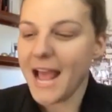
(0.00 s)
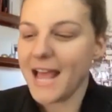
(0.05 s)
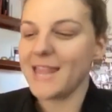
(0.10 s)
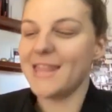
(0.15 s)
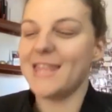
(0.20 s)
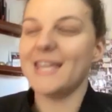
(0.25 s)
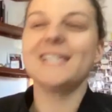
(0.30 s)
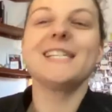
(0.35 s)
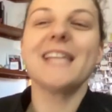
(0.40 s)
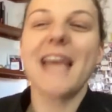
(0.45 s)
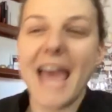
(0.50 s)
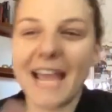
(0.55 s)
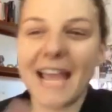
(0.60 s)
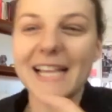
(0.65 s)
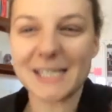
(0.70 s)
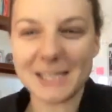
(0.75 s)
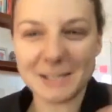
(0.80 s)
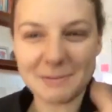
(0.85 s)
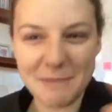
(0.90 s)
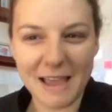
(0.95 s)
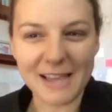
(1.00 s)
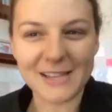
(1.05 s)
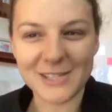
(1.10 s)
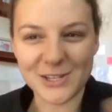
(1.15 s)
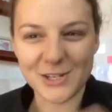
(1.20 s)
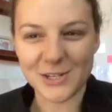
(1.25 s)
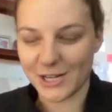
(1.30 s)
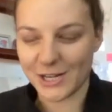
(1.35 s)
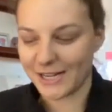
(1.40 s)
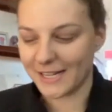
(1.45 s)
the text
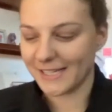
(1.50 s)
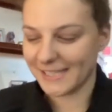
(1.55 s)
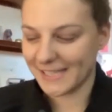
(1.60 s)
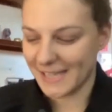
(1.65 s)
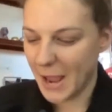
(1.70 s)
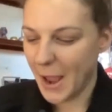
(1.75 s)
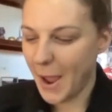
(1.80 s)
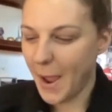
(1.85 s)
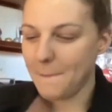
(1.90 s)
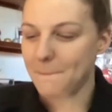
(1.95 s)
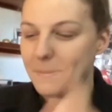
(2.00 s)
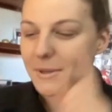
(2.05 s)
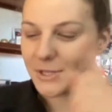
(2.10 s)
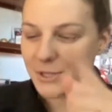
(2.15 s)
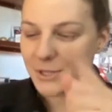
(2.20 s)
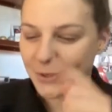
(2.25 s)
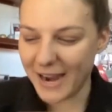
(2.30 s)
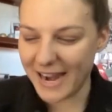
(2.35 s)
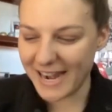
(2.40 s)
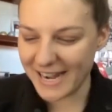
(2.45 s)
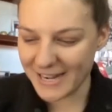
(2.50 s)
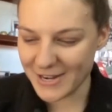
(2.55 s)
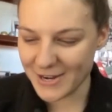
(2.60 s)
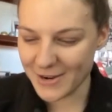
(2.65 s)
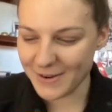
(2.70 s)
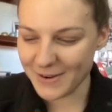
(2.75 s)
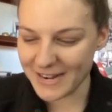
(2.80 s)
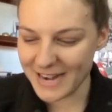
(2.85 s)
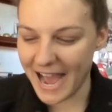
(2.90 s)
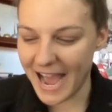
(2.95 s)
messages between
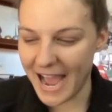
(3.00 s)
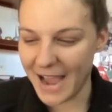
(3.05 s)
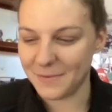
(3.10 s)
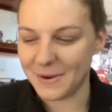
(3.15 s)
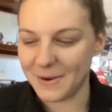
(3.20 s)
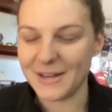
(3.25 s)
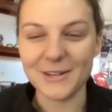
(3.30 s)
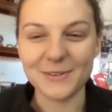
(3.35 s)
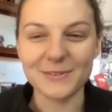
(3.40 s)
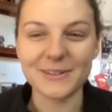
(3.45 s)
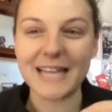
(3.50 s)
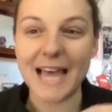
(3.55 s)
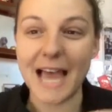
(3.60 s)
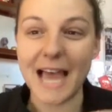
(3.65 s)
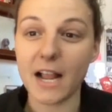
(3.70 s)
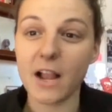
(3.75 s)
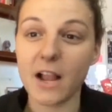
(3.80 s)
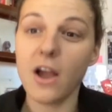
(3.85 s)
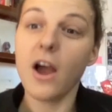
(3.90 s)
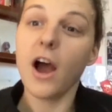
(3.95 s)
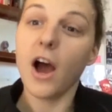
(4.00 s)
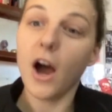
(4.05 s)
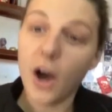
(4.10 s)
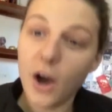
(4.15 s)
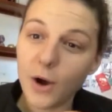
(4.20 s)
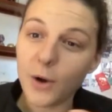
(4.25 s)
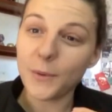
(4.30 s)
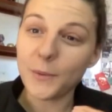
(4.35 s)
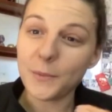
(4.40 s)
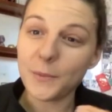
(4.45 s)
you and I when you were like,
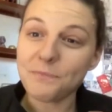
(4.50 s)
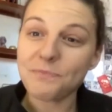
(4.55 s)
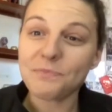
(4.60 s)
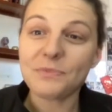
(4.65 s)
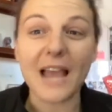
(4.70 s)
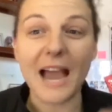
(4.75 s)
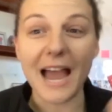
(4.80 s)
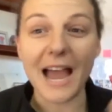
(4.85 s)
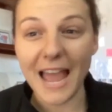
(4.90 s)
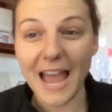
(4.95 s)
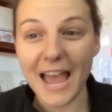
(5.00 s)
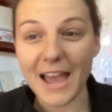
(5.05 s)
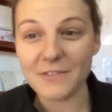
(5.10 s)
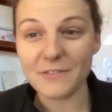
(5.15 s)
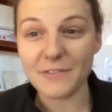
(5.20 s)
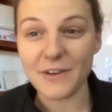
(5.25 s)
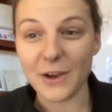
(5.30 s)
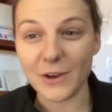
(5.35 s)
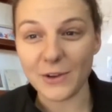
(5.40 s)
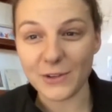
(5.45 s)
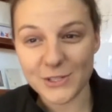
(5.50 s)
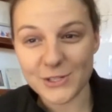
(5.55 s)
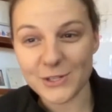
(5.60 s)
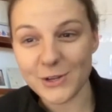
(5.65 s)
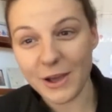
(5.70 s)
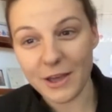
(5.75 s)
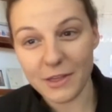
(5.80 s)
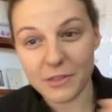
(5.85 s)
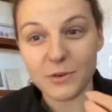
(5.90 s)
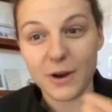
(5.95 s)
oh, I have
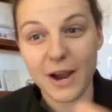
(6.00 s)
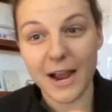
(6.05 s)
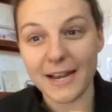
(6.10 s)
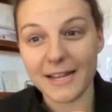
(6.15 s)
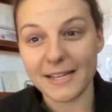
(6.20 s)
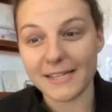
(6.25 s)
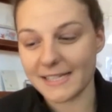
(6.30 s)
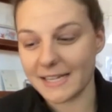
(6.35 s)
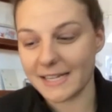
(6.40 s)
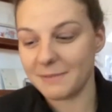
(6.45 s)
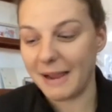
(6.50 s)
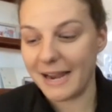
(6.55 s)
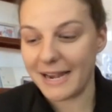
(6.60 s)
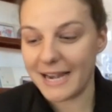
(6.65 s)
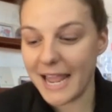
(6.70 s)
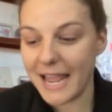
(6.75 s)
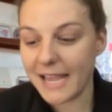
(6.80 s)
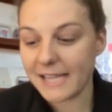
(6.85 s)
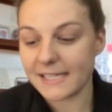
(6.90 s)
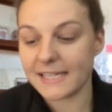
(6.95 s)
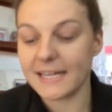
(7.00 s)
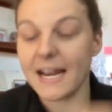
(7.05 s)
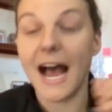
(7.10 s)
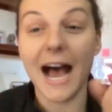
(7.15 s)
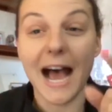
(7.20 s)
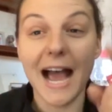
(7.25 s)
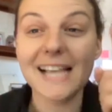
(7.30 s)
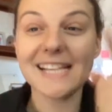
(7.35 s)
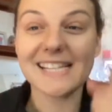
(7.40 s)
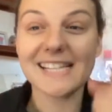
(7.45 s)
osteoarthritis in my knees. And
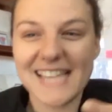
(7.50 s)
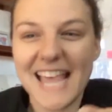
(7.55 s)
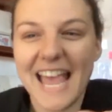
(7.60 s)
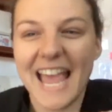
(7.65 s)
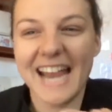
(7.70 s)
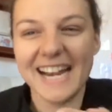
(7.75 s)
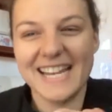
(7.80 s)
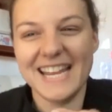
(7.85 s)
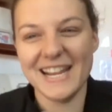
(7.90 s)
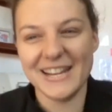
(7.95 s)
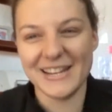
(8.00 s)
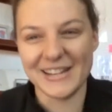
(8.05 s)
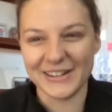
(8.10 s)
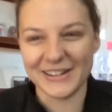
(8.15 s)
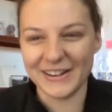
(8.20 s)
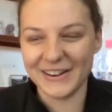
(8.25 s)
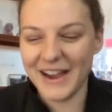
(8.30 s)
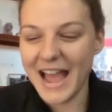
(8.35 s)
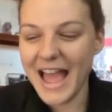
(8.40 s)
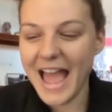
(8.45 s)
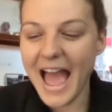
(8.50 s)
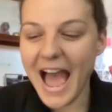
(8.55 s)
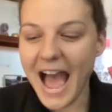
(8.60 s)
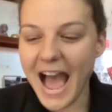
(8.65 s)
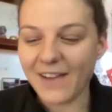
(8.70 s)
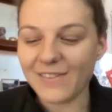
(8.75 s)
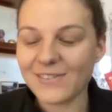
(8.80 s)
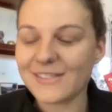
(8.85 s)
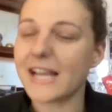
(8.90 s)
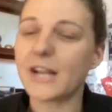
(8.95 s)
I said to you,
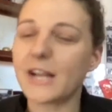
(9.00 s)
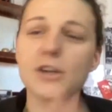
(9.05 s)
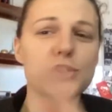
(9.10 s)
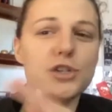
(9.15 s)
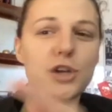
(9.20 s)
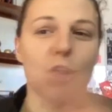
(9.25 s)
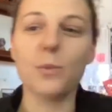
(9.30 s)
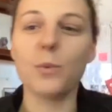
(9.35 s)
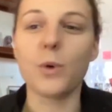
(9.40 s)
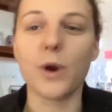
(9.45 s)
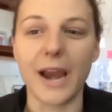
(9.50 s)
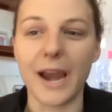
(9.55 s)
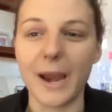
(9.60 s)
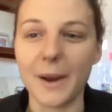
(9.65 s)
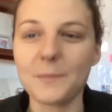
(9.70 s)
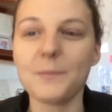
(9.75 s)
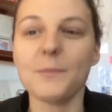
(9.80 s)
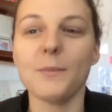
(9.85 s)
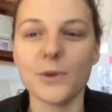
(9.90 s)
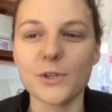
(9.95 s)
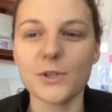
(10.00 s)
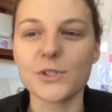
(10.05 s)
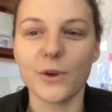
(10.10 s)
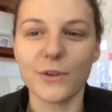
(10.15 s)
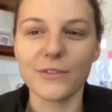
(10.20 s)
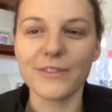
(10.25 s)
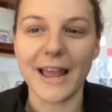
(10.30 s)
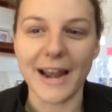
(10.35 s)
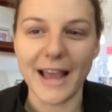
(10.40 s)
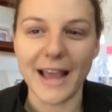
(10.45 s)
I was like, don't worry, we'll
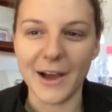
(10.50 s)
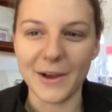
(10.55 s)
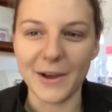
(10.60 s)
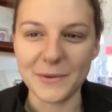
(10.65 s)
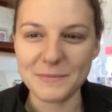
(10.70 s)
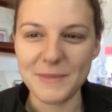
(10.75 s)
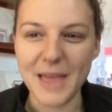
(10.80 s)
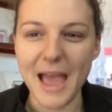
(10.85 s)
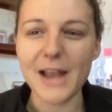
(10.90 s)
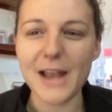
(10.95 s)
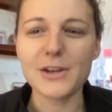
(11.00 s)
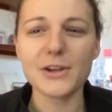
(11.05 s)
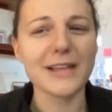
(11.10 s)
sort that out. And